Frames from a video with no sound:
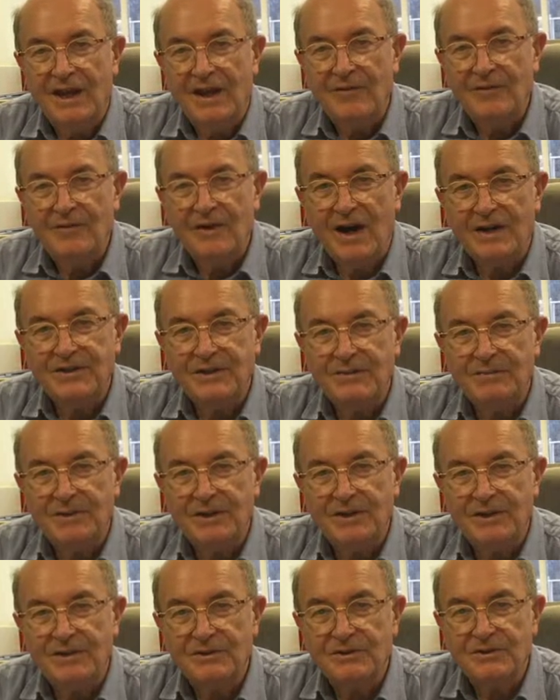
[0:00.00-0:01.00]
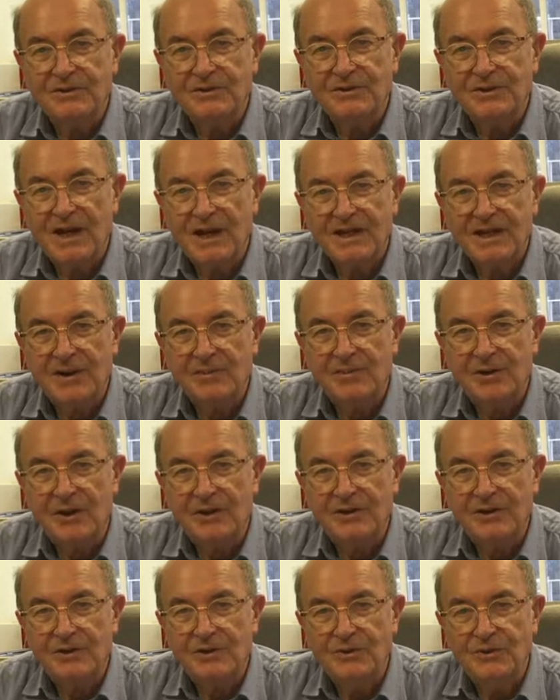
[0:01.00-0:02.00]
invited me to set up
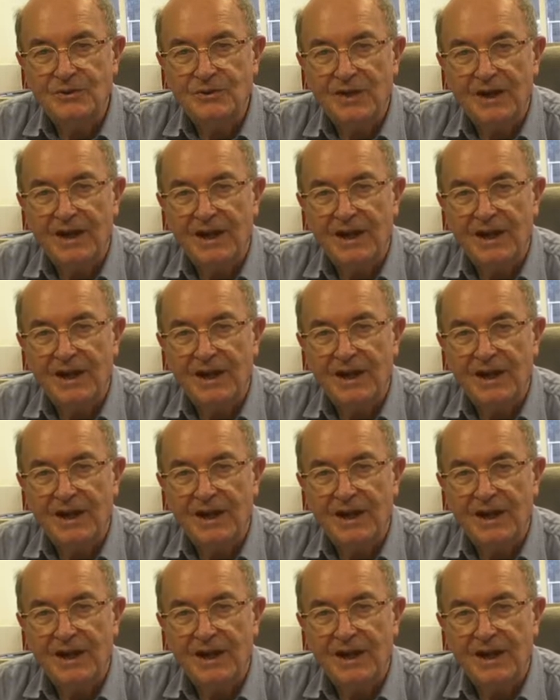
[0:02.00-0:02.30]
a new